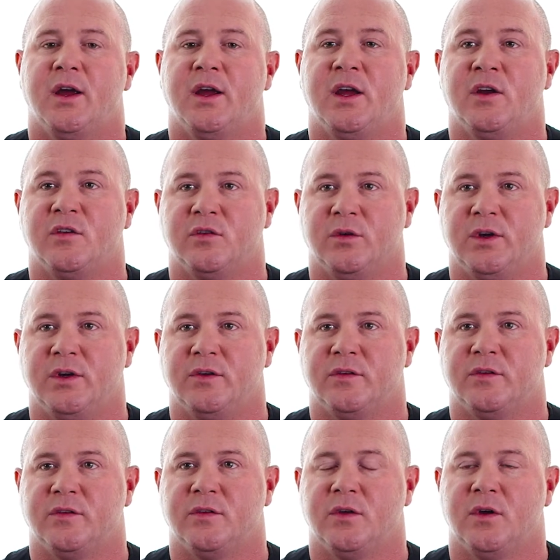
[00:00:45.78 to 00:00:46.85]

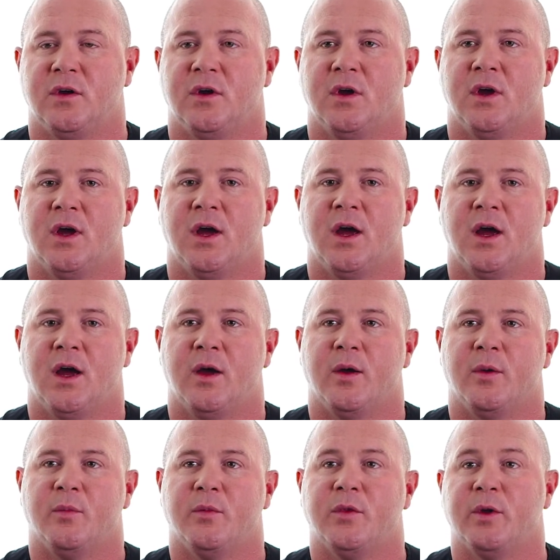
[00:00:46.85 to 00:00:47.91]
injuries
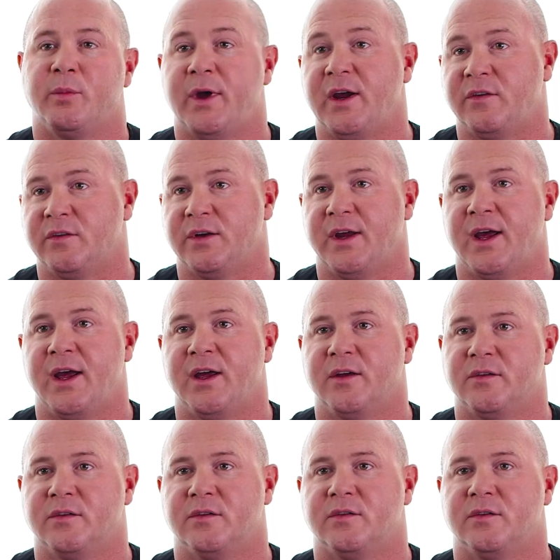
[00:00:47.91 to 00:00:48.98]
the patient
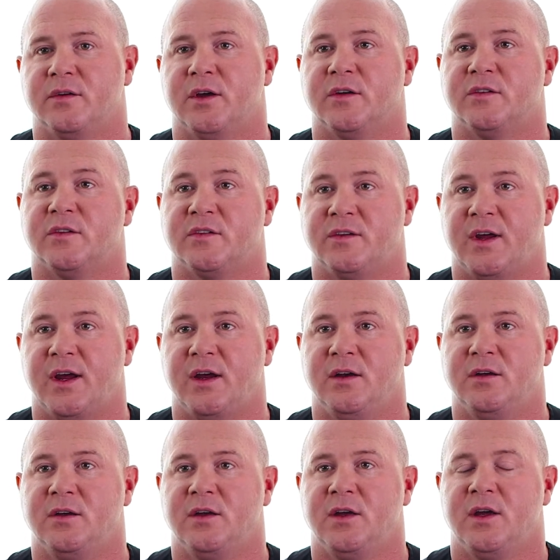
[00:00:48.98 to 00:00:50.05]
has
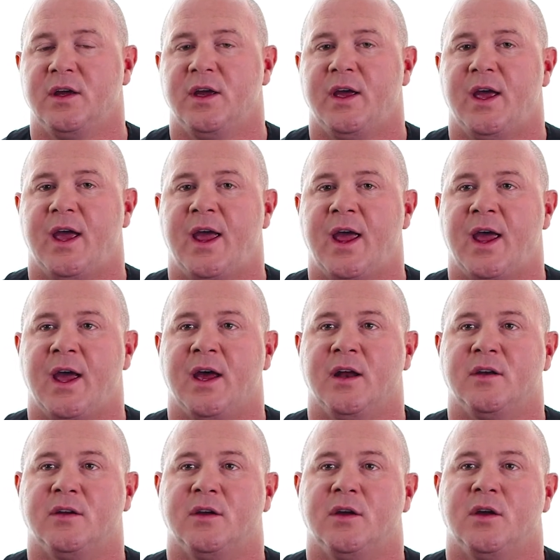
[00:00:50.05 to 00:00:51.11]
sustained,
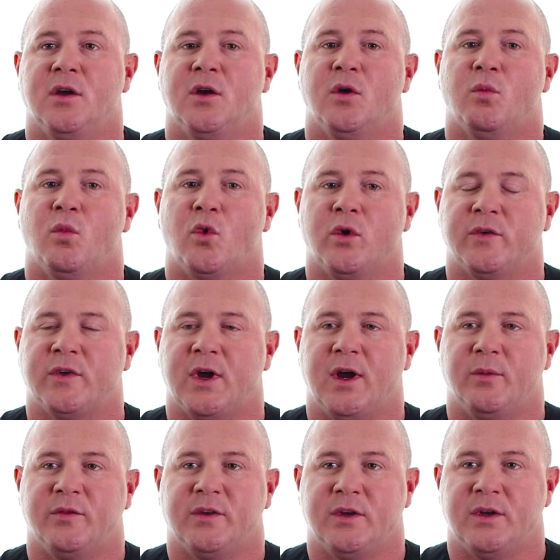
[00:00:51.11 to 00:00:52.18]
and more
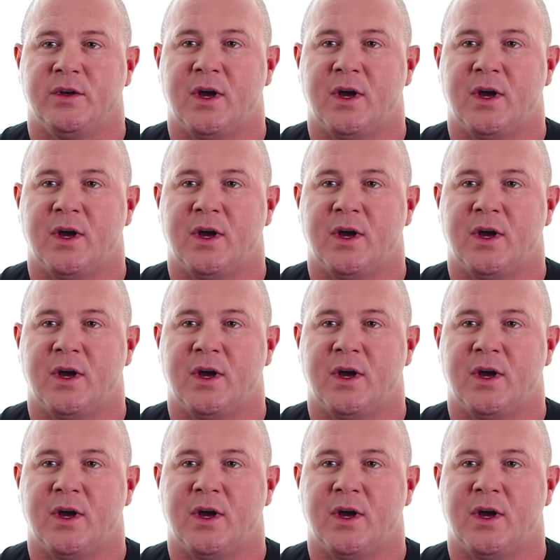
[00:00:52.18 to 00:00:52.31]
times than